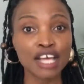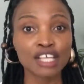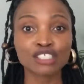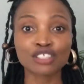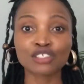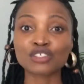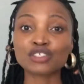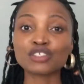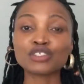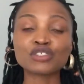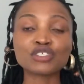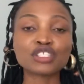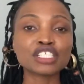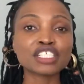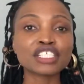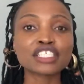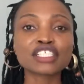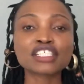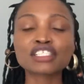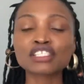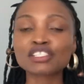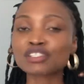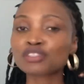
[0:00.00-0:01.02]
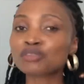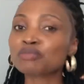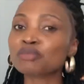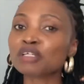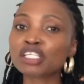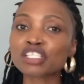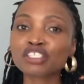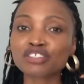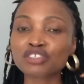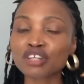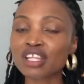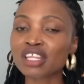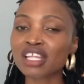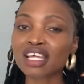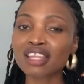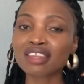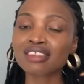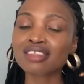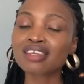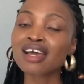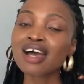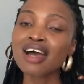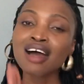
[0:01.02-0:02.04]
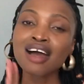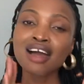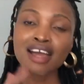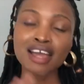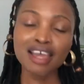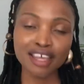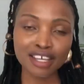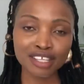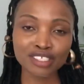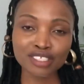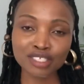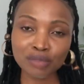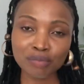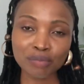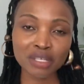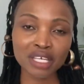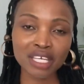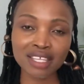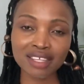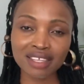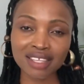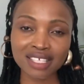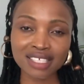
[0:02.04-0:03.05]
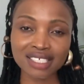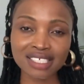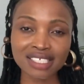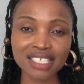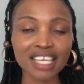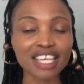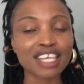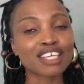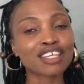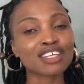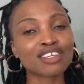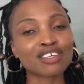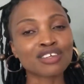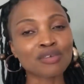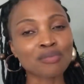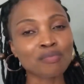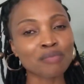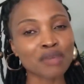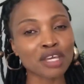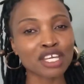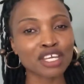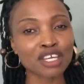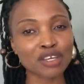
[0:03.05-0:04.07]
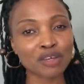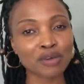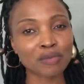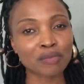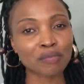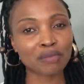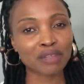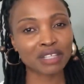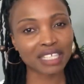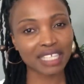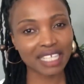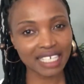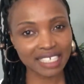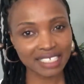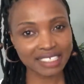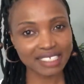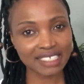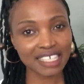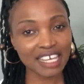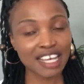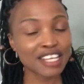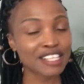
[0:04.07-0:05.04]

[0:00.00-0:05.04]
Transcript: So you need to make sure that as you begin this year, you make your plans.